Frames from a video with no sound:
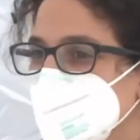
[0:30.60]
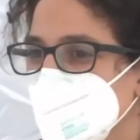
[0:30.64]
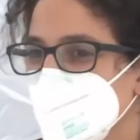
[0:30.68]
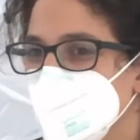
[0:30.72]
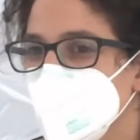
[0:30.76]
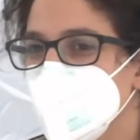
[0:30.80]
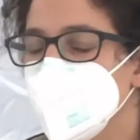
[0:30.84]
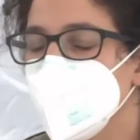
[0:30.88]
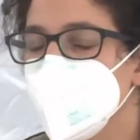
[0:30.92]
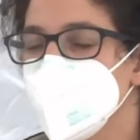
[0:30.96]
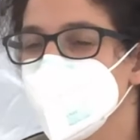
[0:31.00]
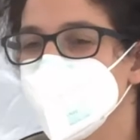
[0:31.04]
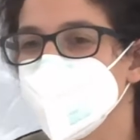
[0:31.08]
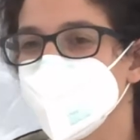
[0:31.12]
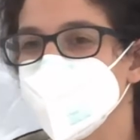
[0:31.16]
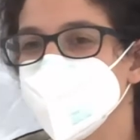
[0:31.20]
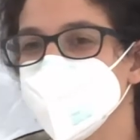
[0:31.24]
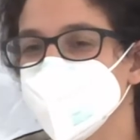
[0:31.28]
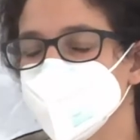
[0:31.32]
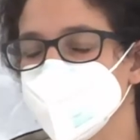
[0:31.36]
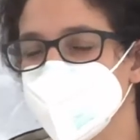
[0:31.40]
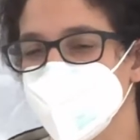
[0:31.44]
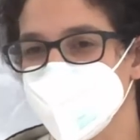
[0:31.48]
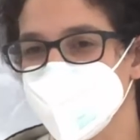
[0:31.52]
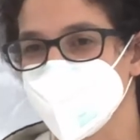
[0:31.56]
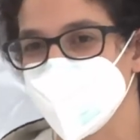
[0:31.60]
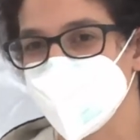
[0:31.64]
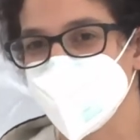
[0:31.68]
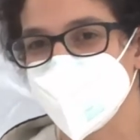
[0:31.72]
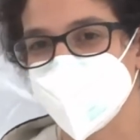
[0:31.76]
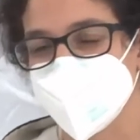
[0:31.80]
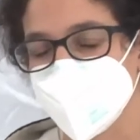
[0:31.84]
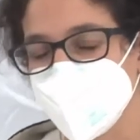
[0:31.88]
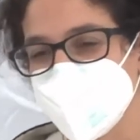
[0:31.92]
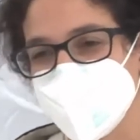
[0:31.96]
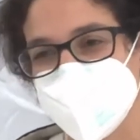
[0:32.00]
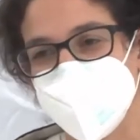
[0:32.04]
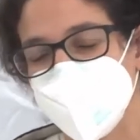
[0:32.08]
maybe we were
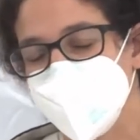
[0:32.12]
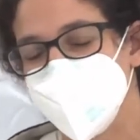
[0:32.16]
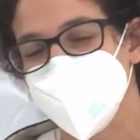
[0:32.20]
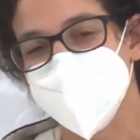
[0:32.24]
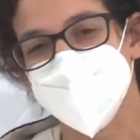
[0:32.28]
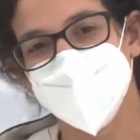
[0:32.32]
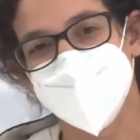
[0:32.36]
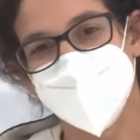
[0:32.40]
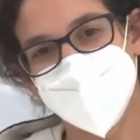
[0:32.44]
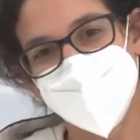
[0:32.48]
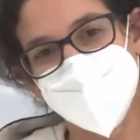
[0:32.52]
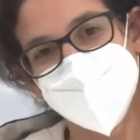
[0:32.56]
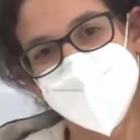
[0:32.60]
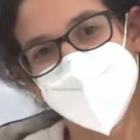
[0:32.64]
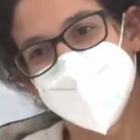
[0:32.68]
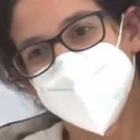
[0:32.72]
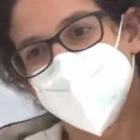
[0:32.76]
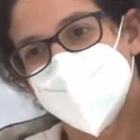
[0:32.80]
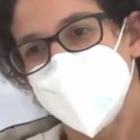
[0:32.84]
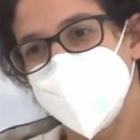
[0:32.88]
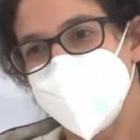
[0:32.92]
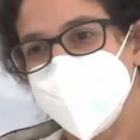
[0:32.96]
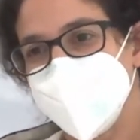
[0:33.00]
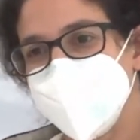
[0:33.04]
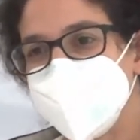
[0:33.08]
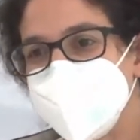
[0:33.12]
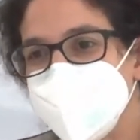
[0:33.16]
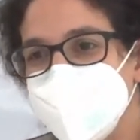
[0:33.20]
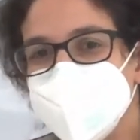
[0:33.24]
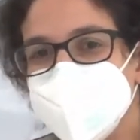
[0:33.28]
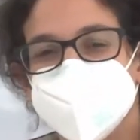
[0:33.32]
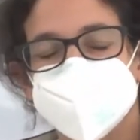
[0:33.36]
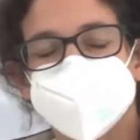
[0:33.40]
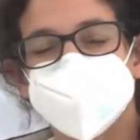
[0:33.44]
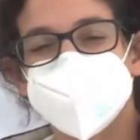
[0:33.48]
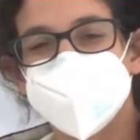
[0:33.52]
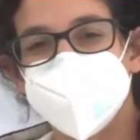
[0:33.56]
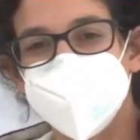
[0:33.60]
experiencing that we didn't
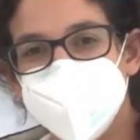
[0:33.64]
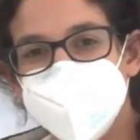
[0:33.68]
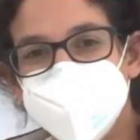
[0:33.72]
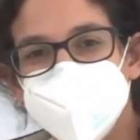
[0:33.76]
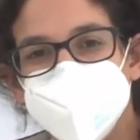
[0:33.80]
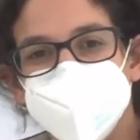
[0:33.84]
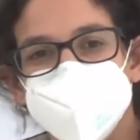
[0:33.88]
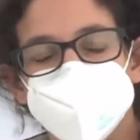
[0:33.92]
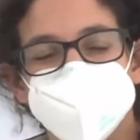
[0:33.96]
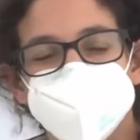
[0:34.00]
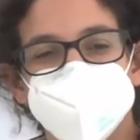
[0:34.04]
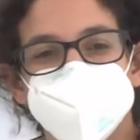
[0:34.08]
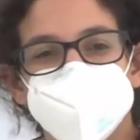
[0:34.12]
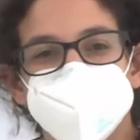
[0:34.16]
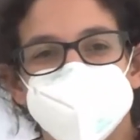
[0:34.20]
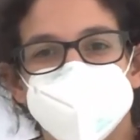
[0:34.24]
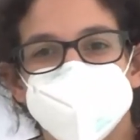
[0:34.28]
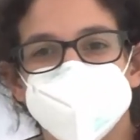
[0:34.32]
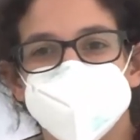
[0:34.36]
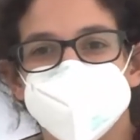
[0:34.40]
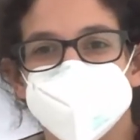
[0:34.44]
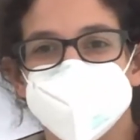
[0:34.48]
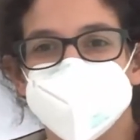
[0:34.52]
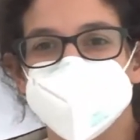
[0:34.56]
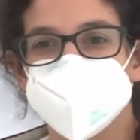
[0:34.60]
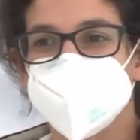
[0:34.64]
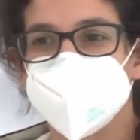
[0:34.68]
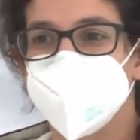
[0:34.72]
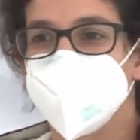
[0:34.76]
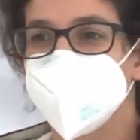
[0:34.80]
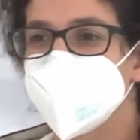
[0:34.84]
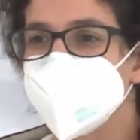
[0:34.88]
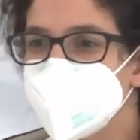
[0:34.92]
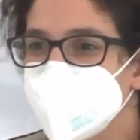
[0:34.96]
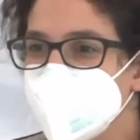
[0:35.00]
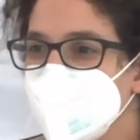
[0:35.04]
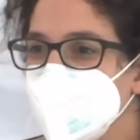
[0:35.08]
take the time to share with